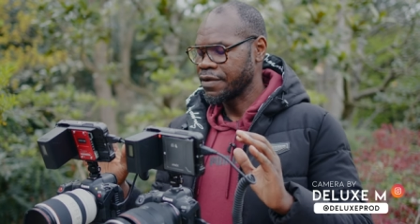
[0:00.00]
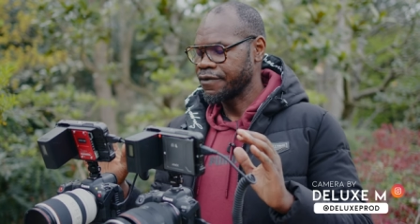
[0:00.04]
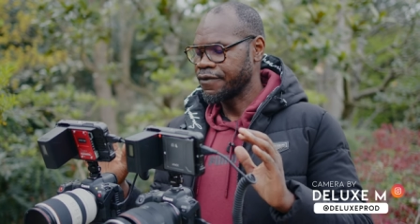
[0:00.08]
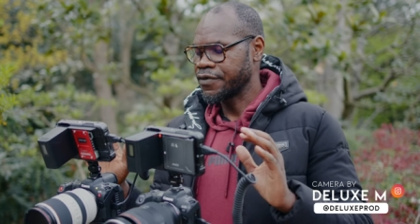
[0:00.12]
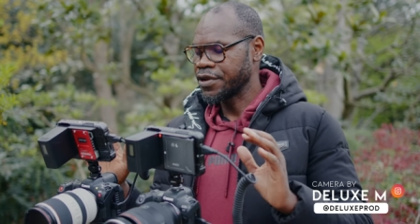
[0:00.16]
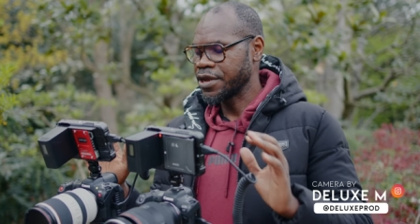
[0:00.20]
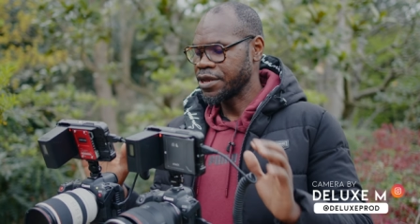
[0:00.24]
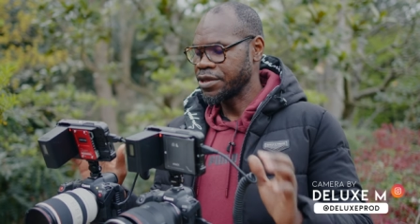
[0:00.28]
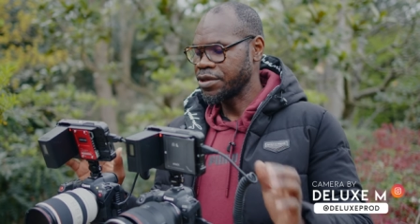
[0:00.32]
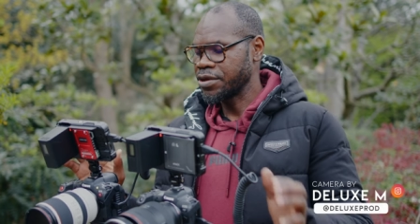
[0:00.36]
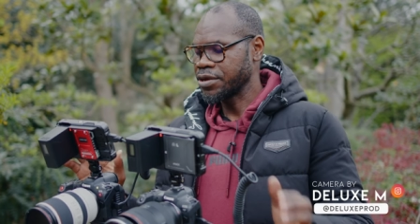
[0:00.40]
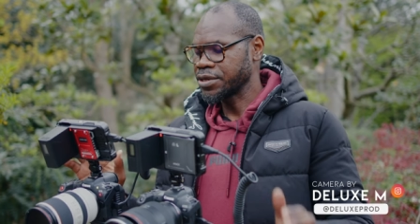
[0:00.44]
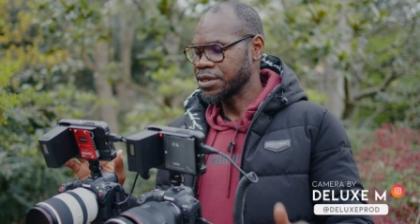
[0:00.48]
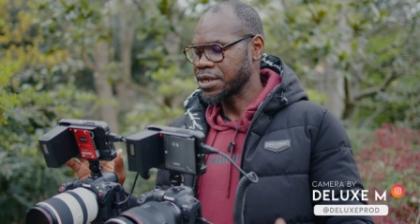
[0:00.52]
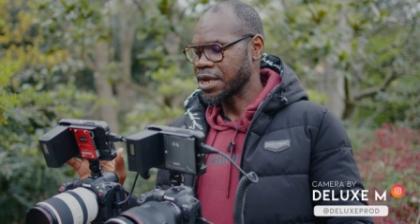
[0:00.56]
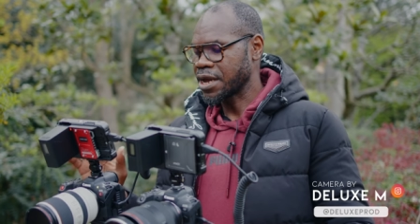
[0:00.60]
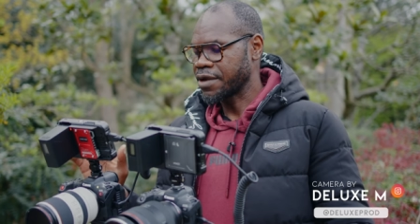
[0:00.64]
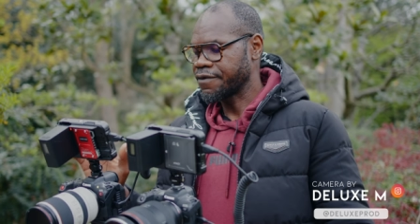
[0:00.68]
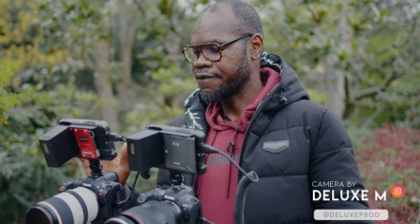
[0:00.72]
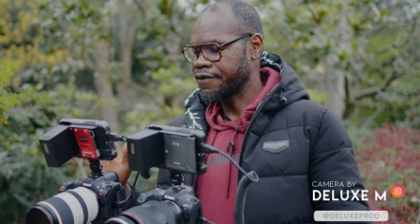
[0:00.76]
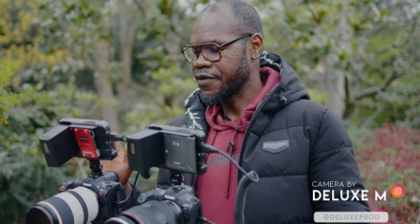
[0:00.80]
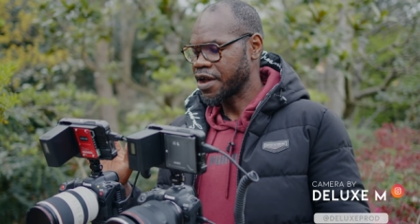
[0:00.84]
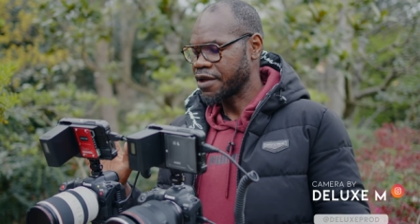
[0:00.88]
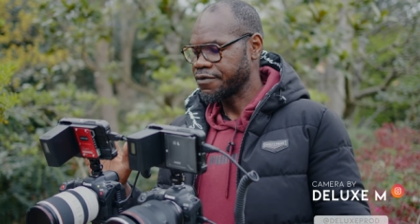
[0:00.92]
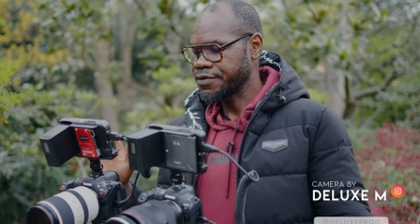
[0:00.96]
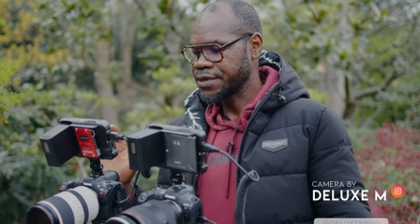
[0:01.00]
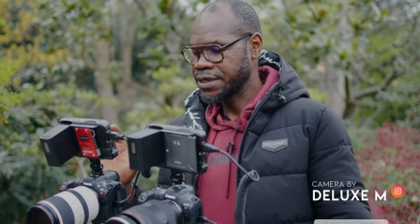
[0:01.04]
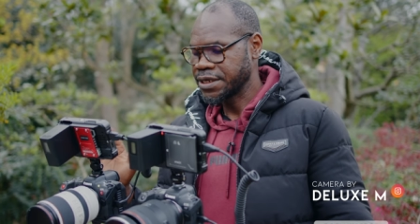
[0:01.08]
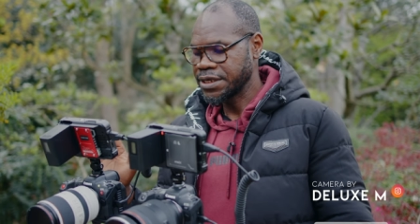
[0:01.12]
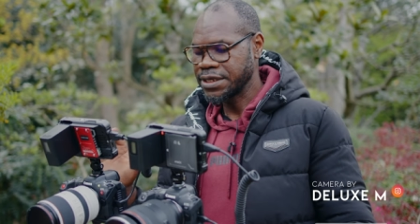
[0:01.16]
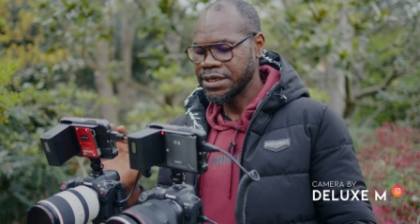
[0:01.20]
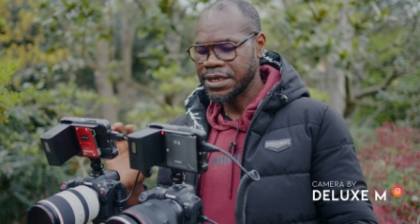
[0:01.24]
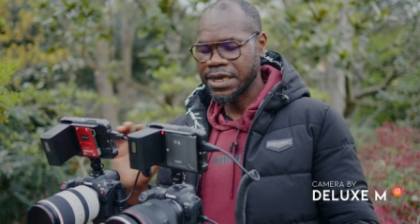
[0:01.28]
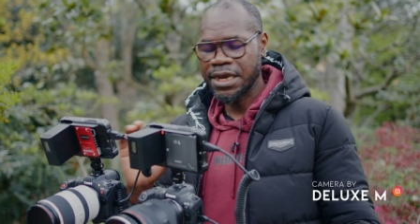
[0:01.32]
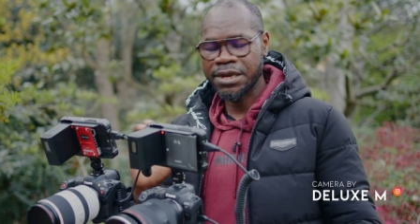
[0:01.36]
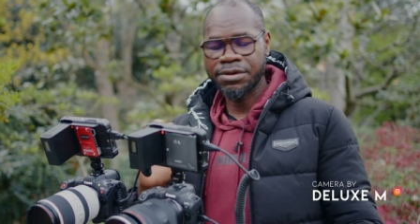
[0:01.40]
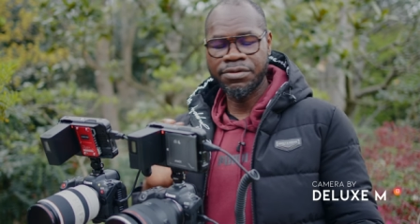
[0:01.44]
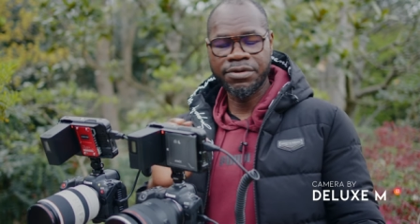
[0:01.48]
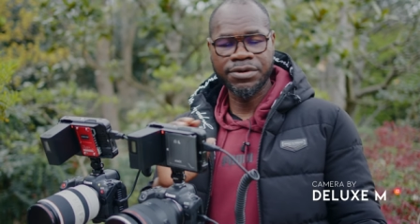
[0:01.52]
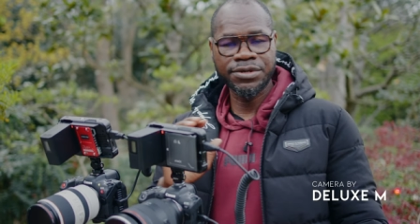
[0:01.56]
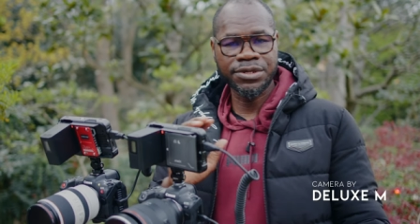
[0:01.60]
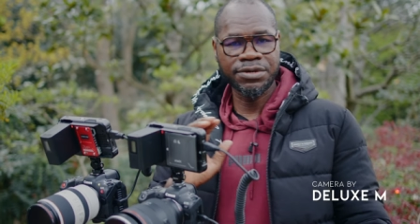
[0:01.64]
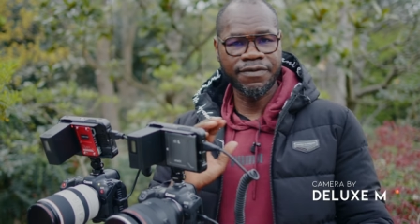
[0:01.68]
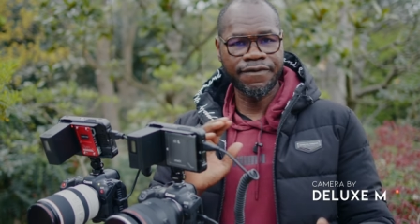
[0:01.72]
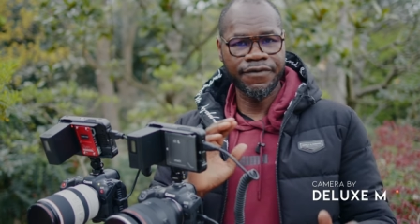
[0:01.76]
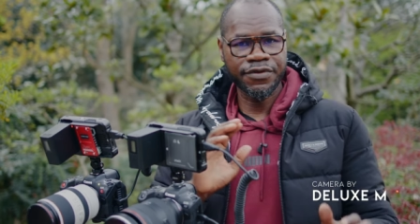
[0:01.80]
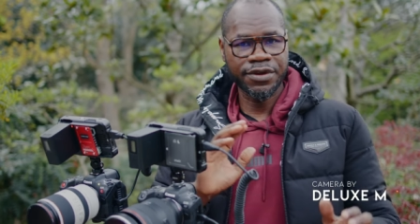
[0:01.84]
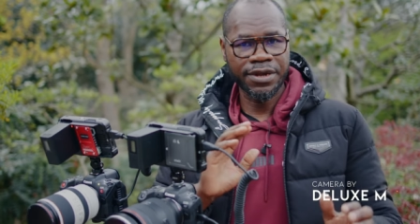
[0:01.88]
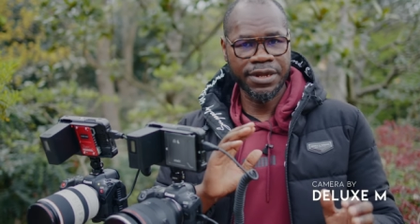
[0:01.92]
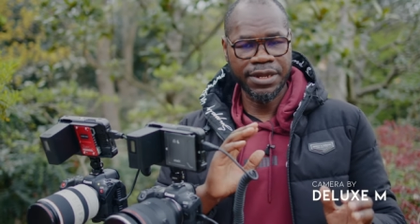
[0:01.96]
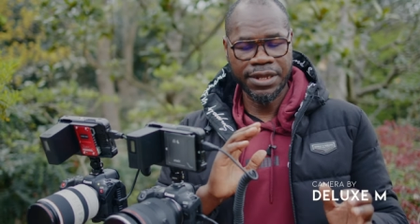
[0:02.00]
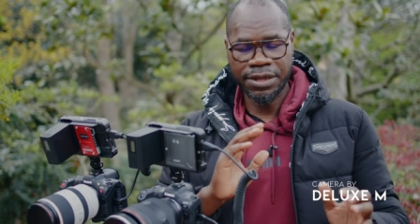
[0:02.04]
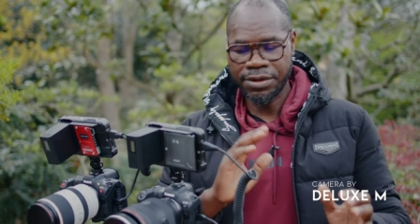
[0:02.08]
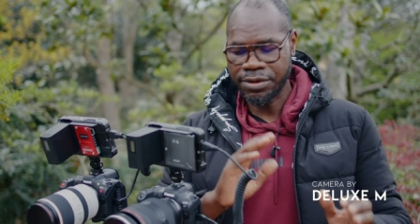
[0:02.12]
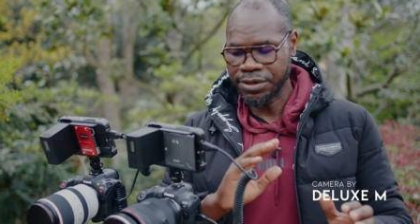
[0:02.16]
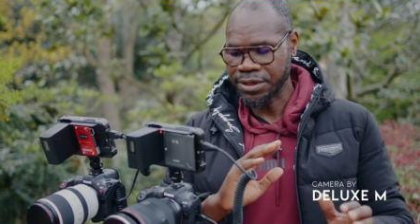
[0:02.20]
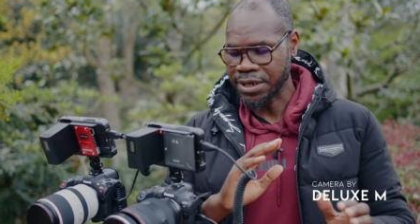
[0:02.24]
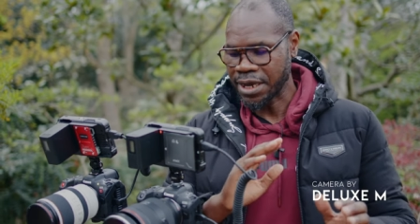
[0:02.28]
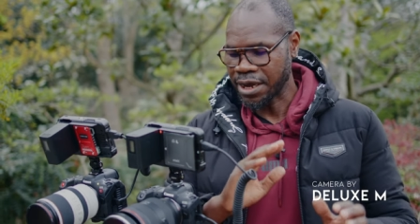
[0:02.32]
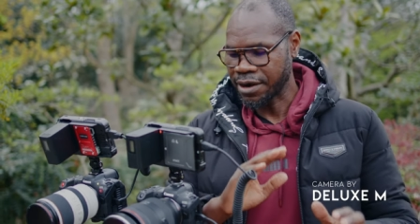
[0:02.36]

for the EOS R5C and also for the EOS